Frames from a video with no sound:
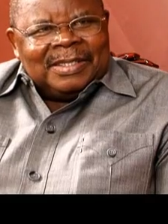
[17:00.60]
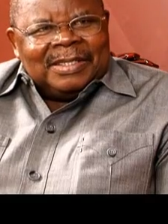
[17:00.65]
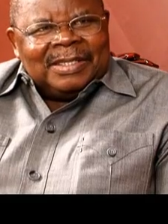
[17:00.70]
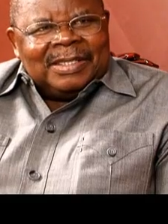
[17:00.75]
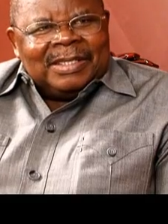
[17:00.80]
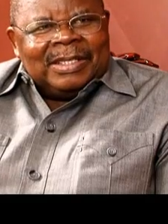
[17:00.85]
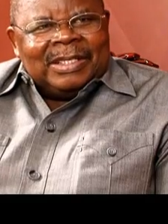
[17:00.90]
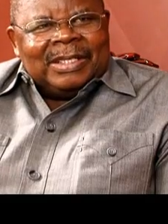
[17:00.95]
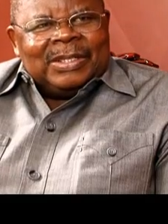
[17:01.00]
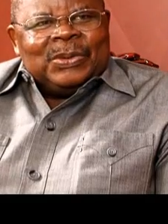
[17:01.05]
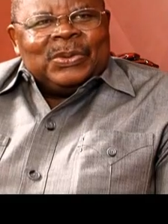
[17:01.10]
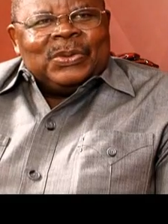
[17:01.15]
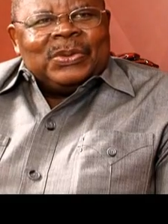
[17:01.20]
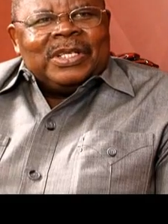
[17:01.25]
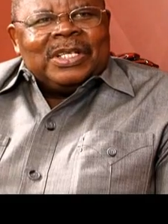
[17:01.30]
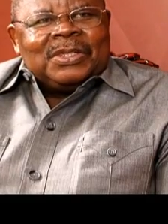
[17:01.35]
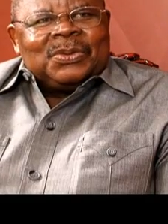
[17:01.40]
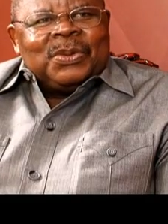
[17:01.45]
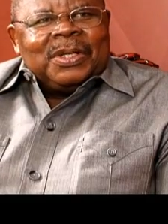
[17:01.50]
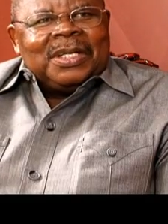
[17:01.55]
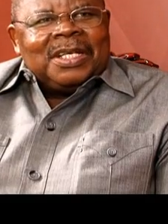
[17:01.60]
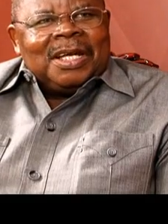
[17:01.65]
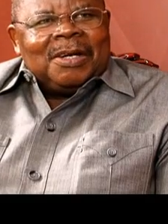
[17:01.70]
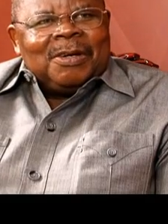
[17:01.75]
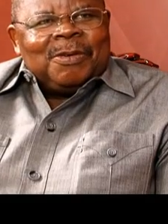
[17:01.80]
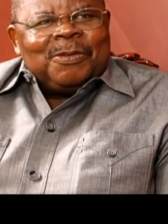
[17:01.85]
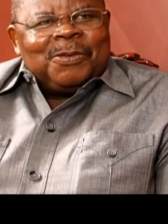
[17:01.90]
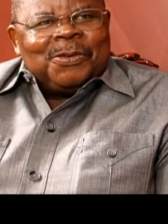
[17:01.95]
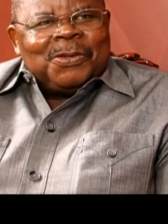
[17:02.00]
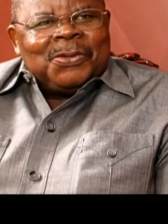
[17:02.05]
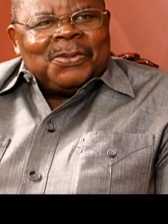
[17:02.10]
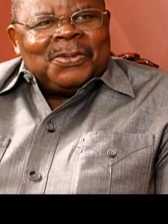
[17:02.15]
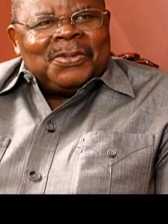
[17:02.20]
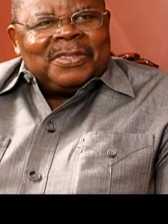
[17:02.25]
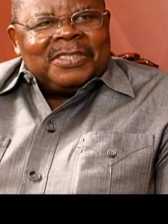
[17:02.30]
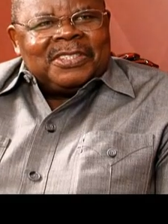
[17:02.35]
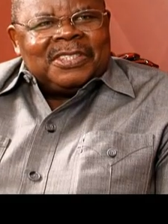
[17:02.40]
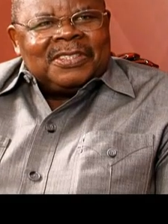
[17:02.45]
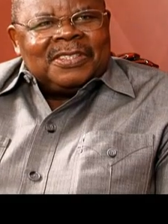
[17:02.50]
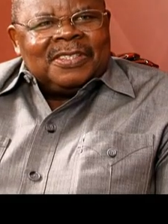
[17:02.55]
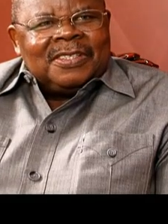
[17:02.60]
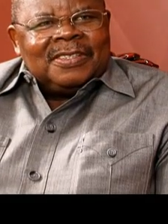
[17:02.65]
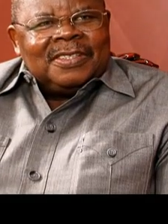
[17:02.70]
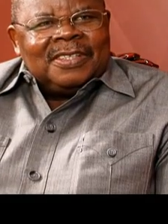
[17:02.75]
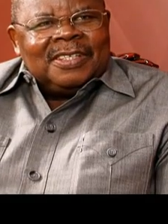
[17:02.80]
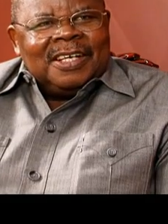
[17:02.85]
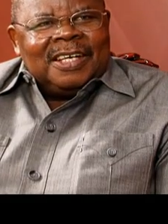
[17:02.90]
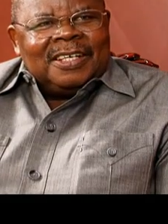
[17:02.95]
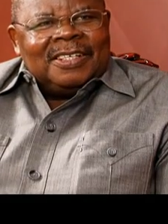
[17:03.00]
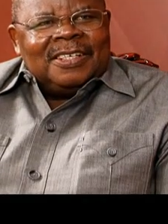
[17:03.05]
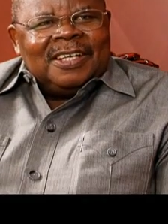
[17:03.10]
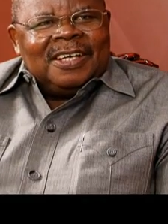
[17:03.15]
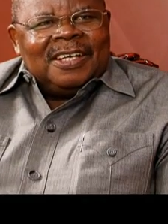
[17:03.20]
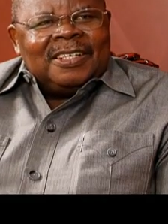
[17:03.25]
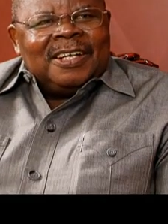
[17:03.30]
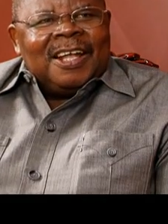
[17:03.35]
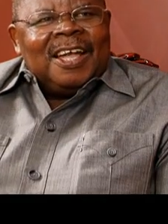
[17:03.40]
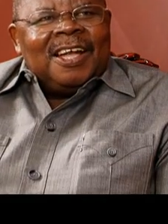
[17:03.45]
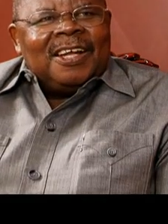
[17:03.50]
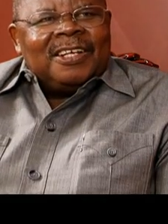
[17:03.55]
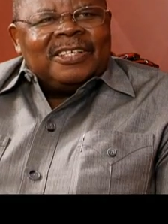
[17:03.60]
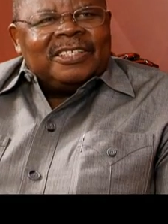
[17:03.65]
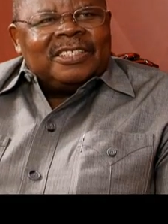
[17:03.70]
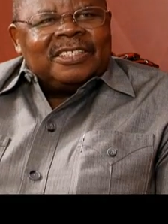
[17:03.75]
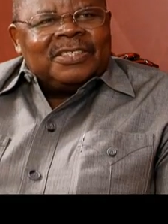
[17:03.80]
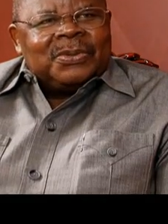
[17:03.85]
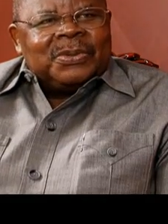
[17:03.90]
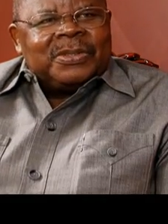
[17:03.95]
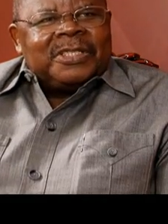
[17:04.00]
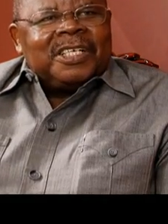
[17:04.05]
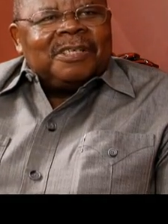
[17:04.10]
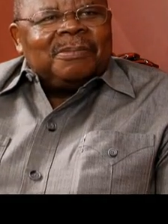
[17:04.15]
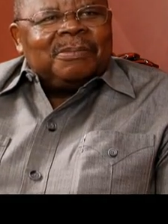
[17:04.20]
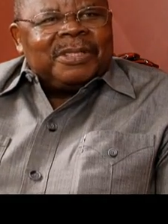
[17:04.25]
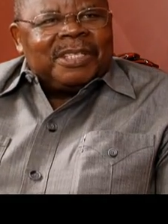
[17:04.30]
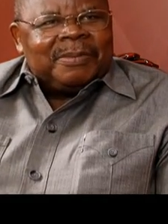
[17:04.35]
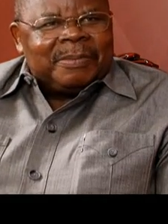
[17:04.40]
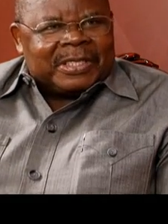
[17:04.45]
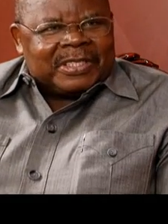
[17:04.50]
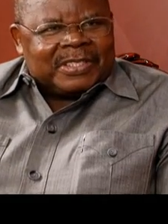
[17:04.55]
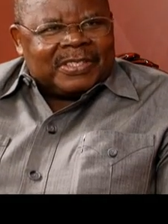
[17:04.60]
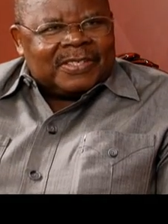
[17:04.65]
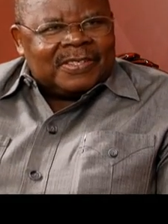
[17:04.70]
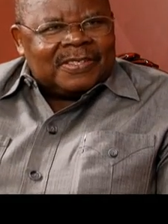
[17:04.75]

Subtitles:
in order to allow for an end to term limits.